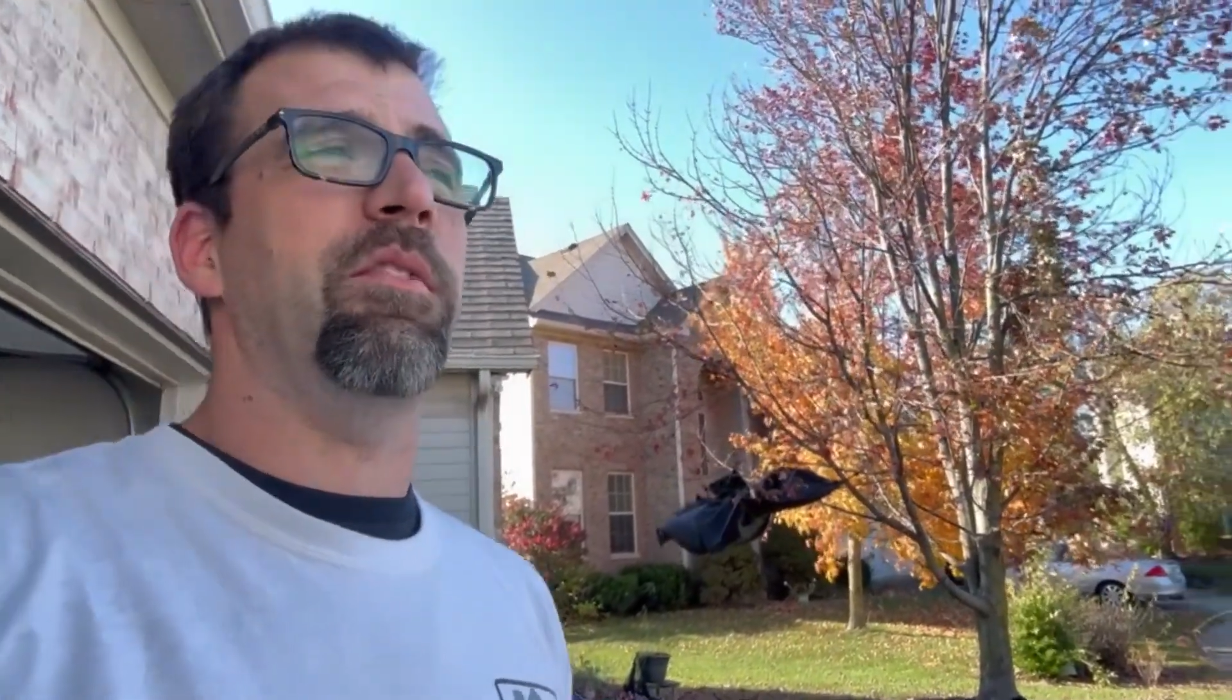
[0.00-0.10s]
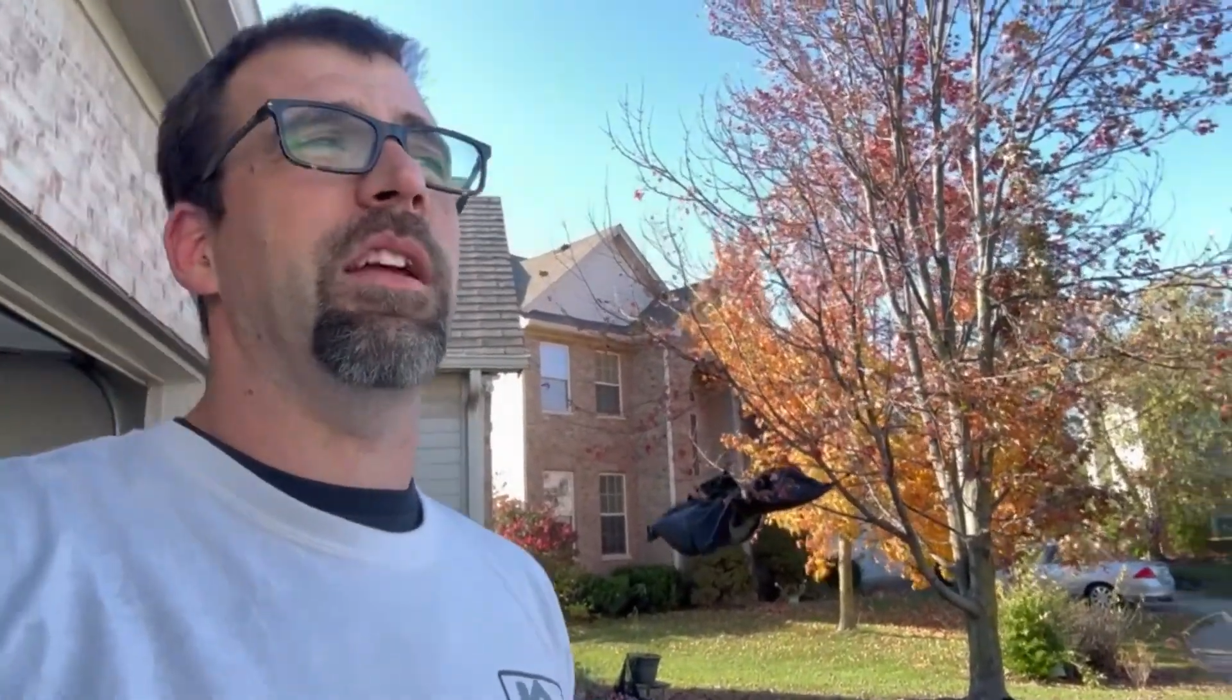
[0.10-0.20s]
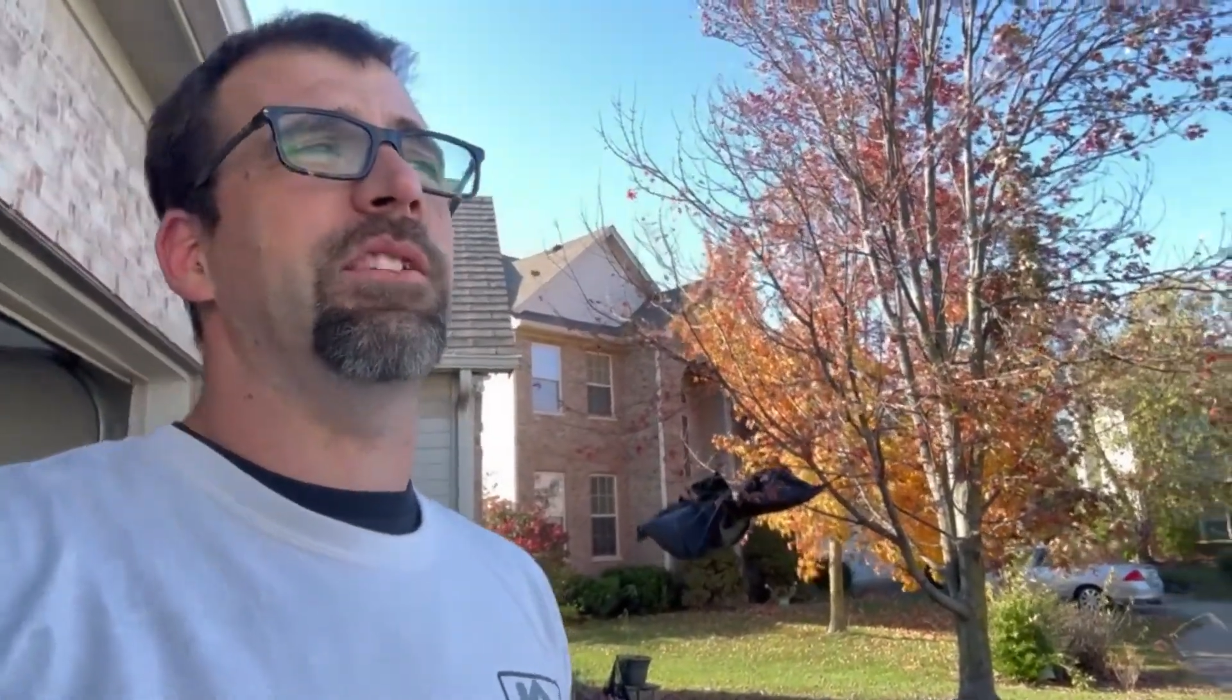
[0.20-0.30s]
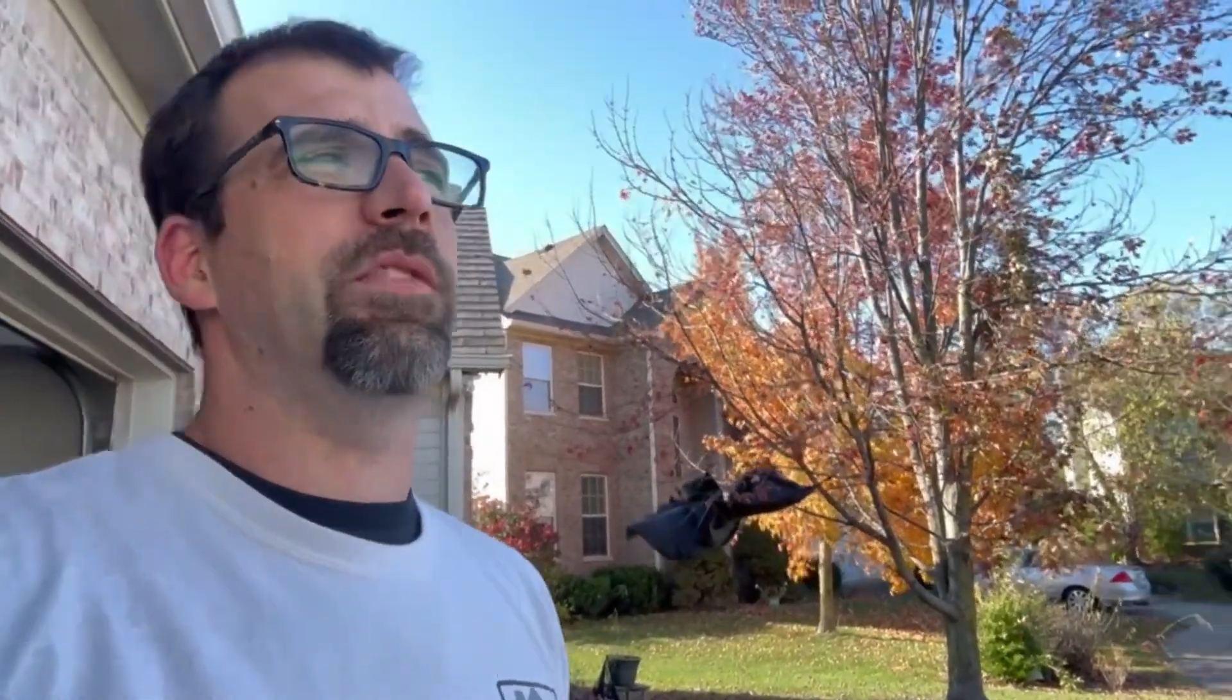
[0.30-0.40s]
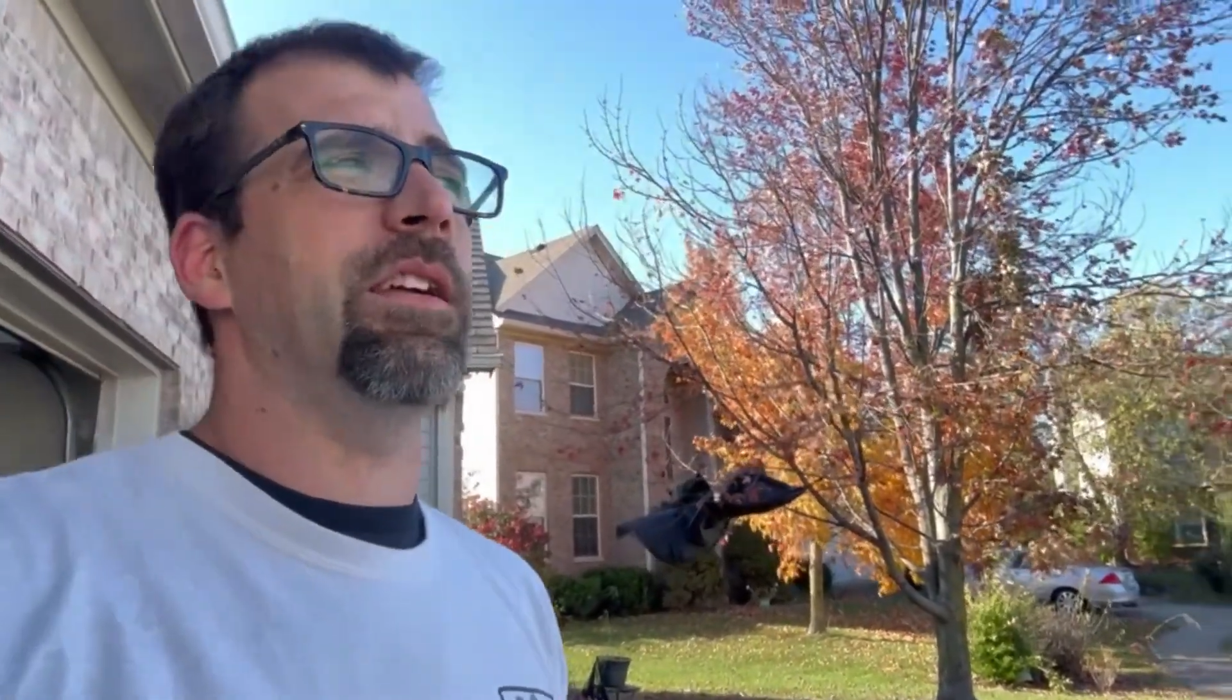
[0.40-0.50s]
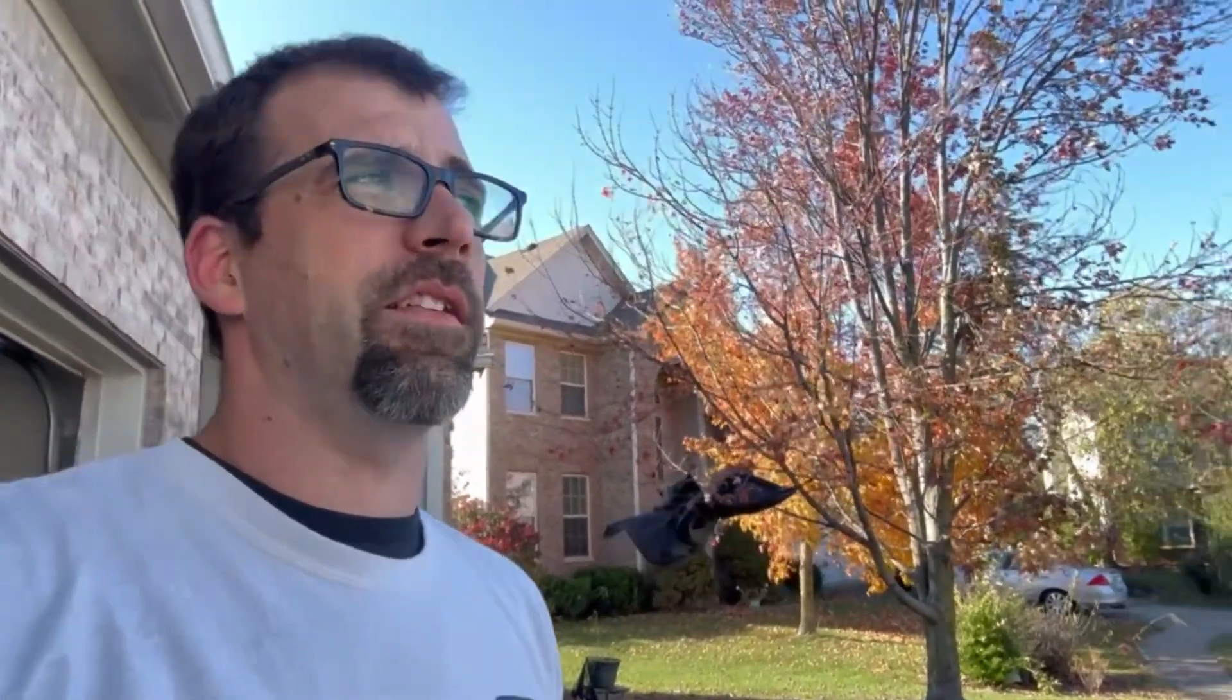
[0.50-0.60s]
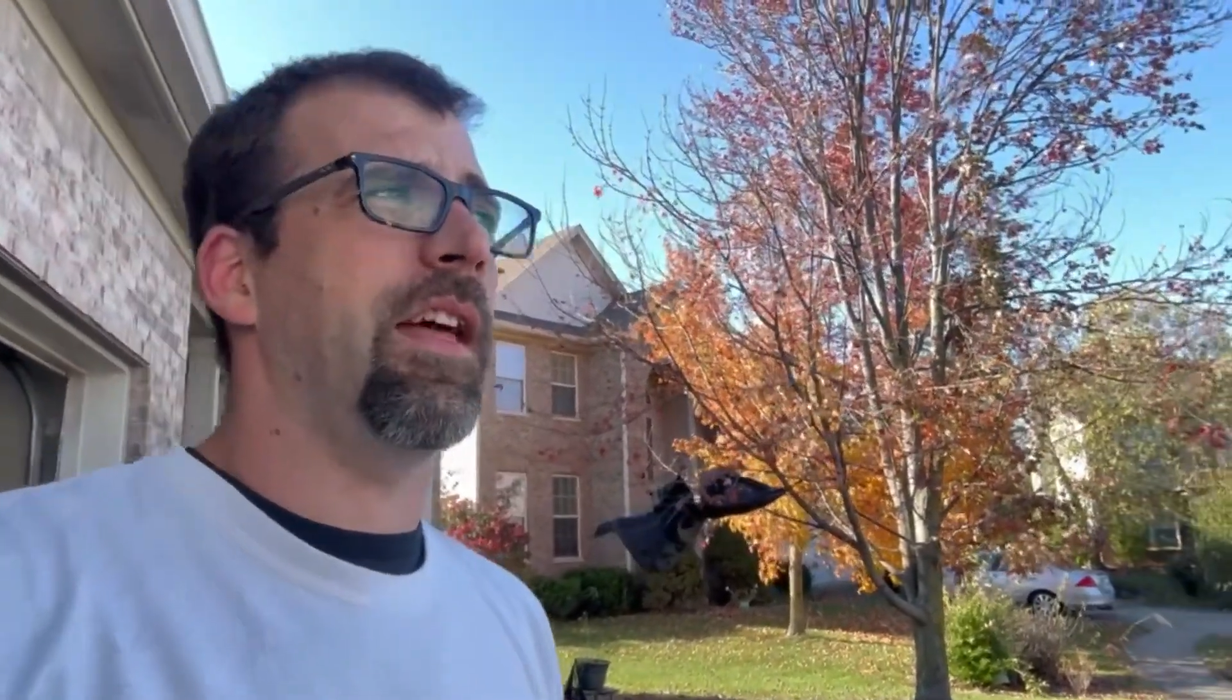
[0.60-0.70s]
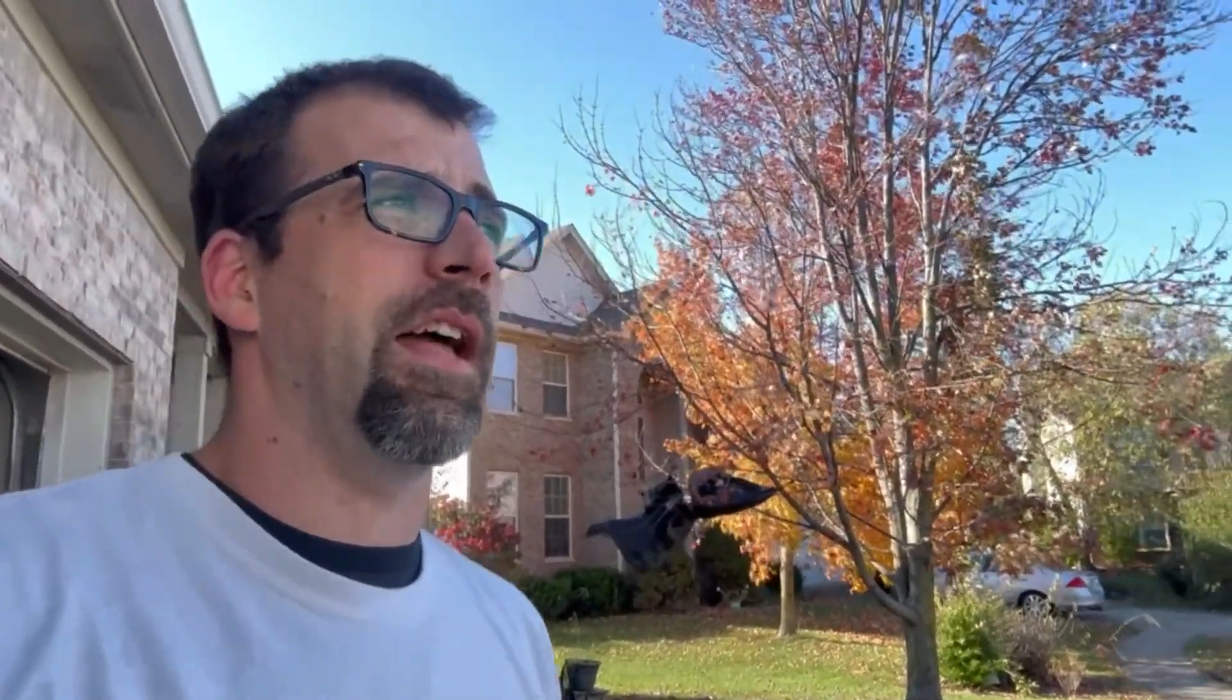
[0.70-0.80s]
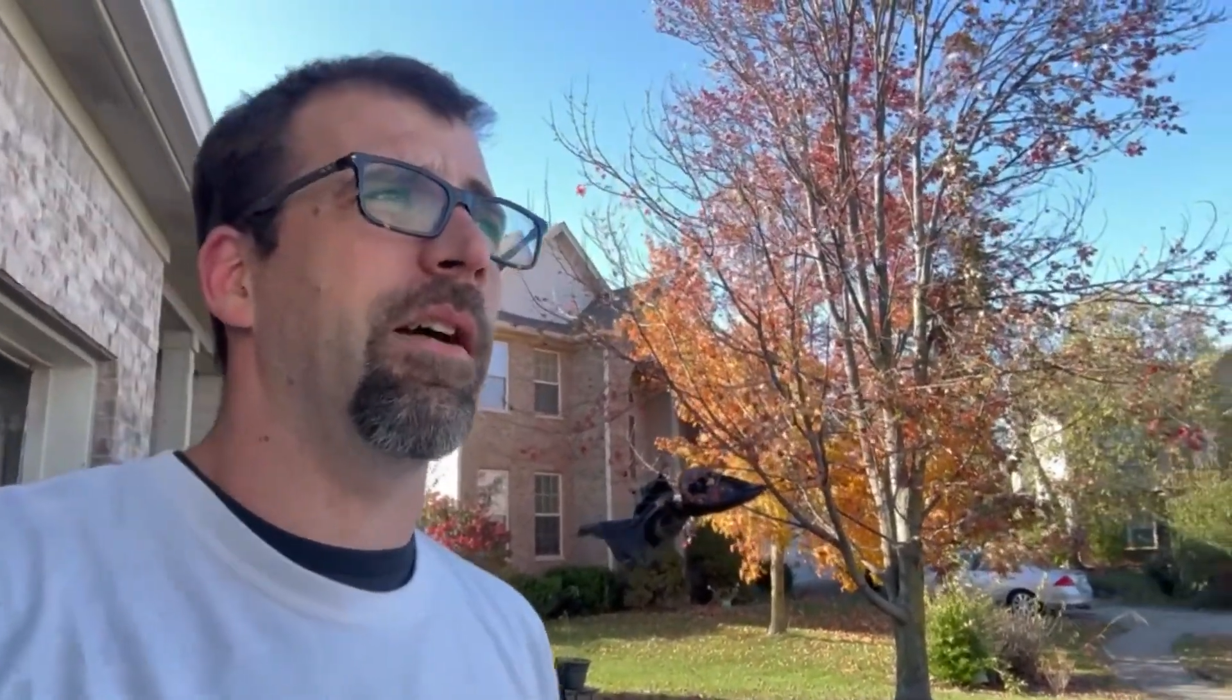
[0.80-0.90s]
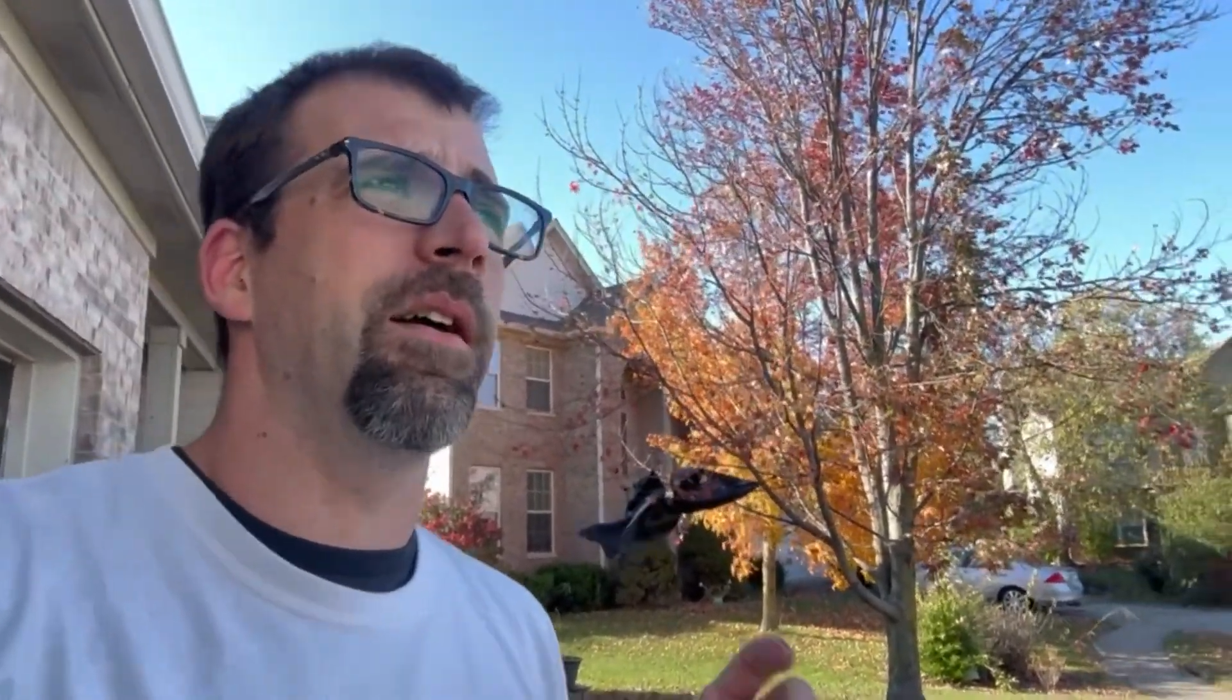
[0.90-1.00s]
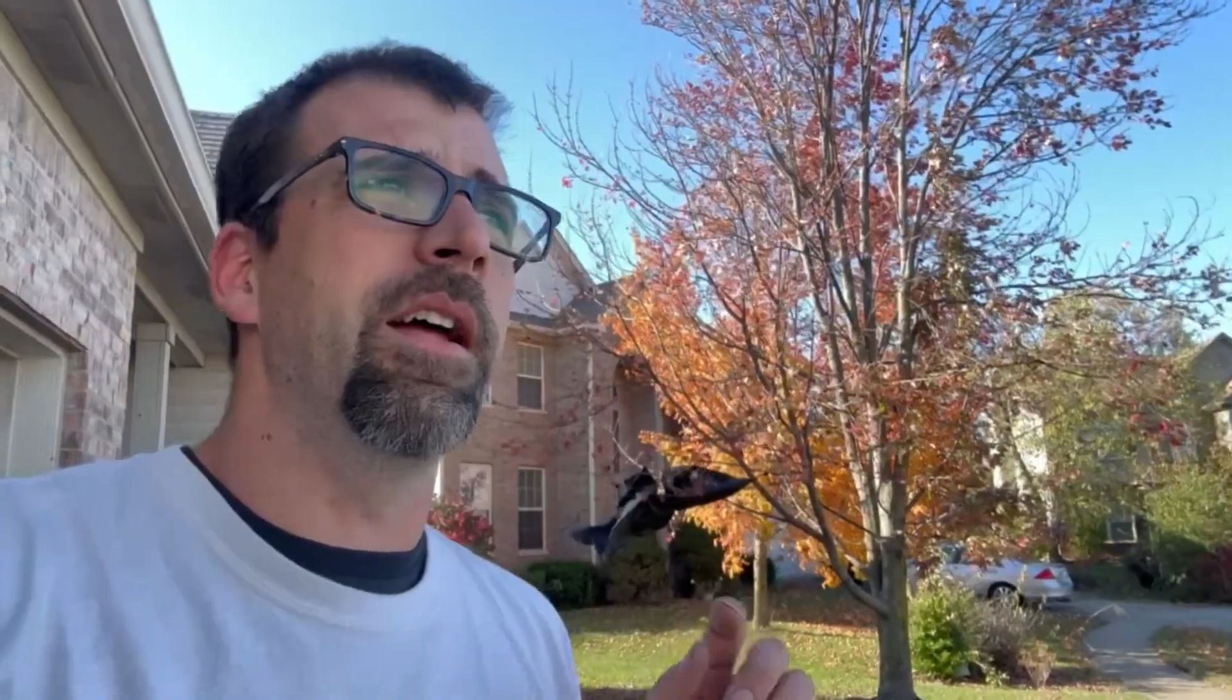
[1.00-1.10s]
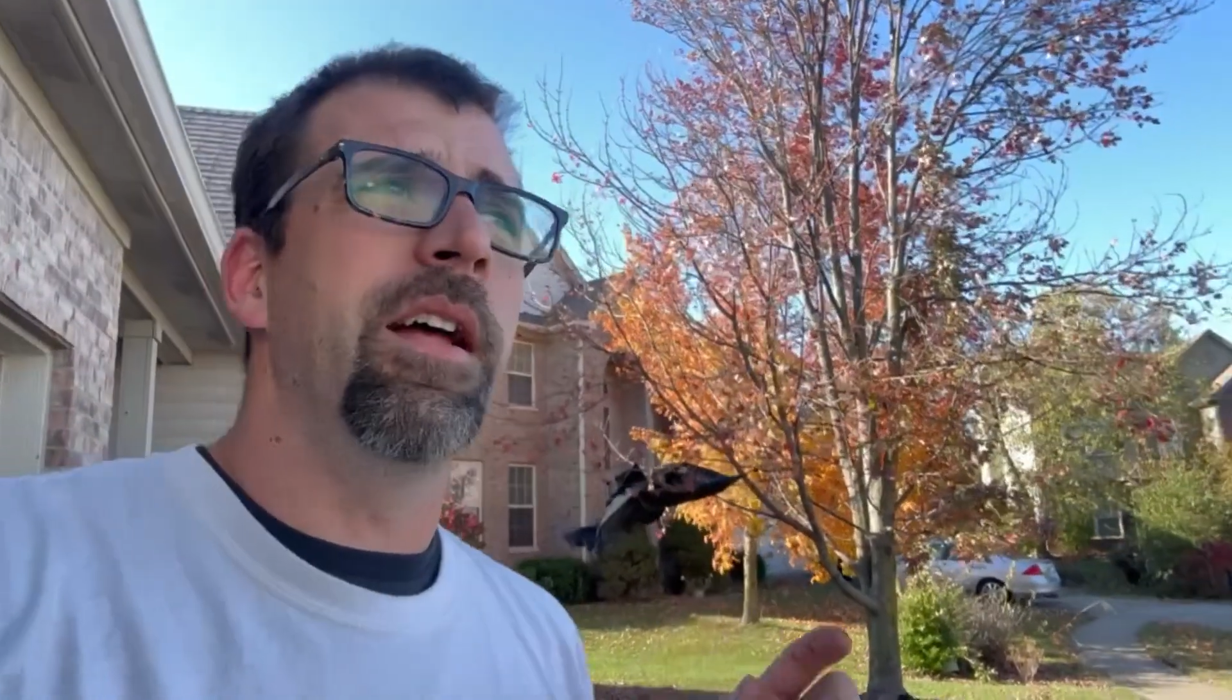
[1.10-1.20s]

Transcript: guys figure that out.